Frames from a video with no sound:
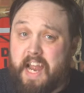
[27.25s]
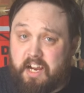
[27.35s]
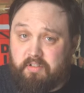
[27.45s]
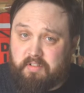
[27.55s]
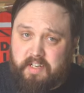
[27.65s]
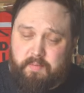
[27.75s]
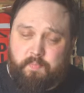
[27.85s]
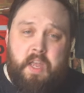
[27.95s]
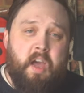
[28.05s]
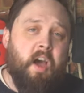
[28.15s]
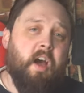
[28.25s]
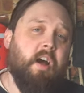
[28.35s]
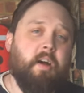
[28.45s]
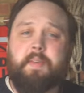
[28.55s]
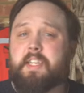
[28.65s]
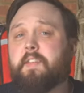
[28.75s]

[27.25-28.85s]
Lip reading: acronym.